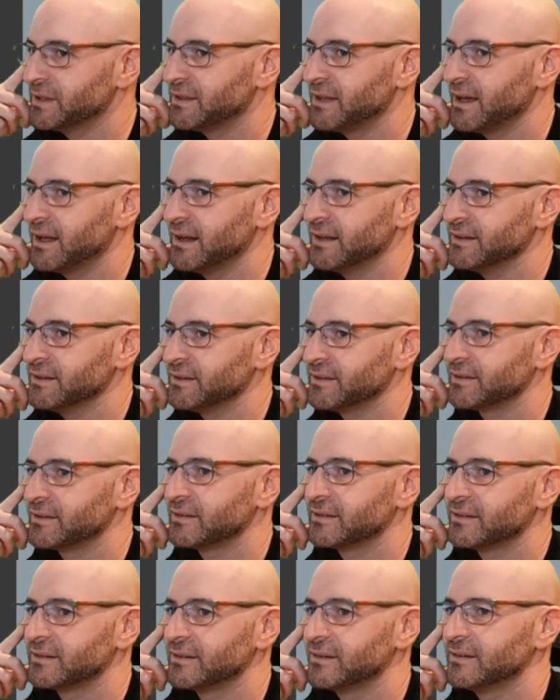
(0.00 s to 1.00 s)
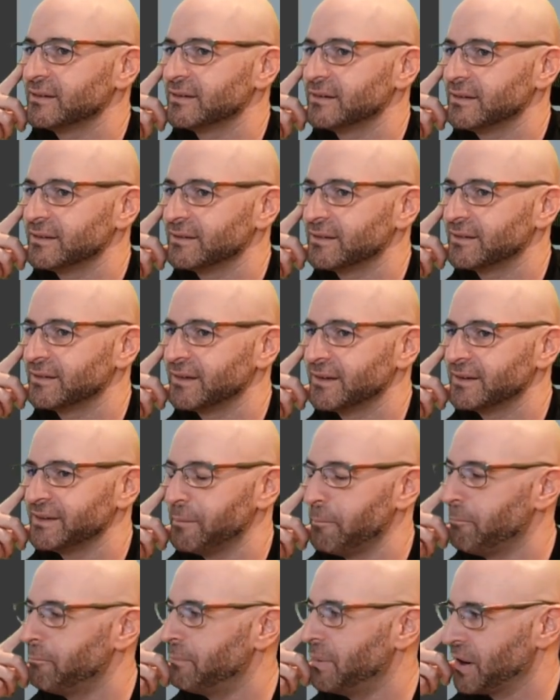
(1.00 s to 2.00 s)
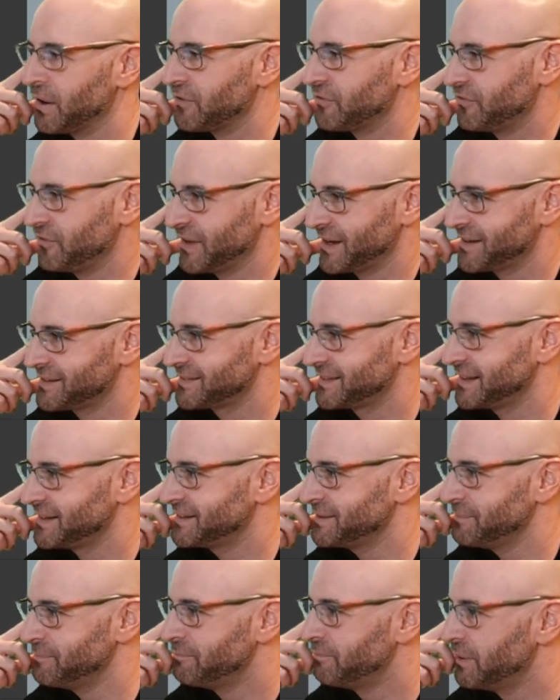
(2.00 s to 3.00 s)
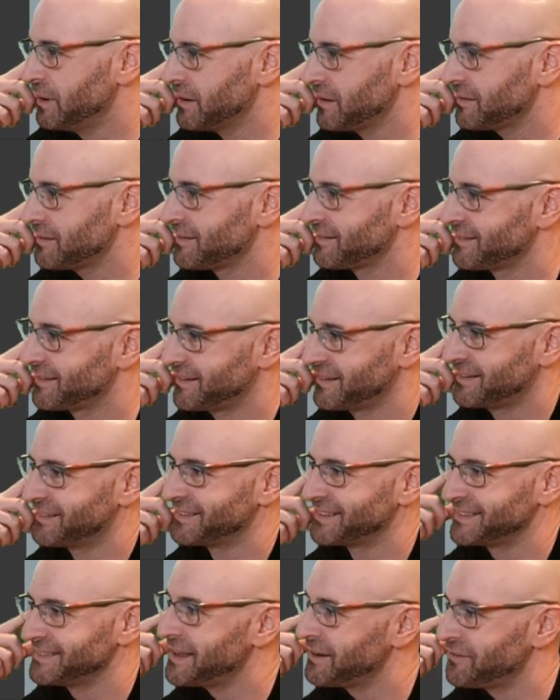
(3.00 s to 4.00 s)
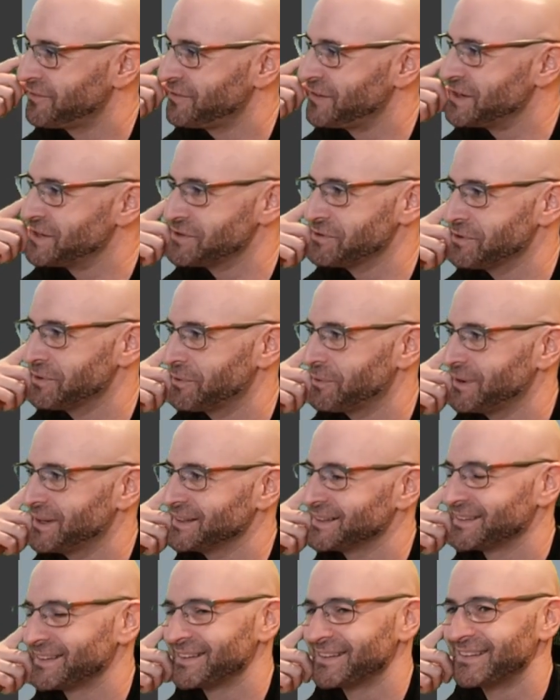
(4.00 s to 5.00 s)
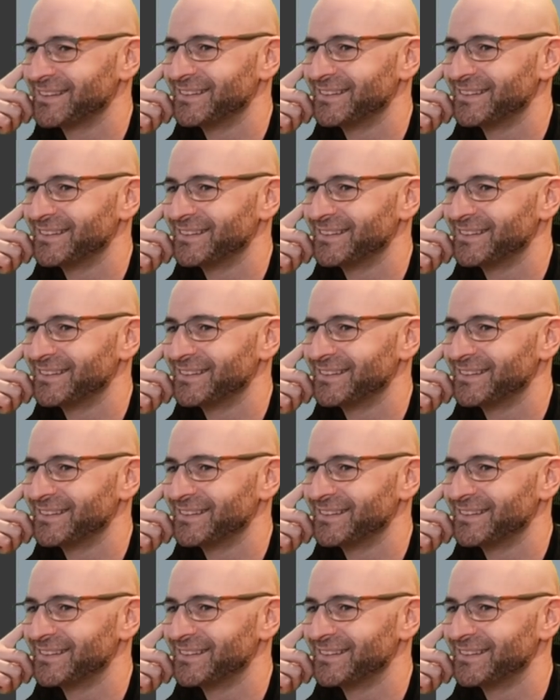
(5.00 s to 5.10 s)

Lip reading: that as a bug fix. That's a bug. It's not a feature request.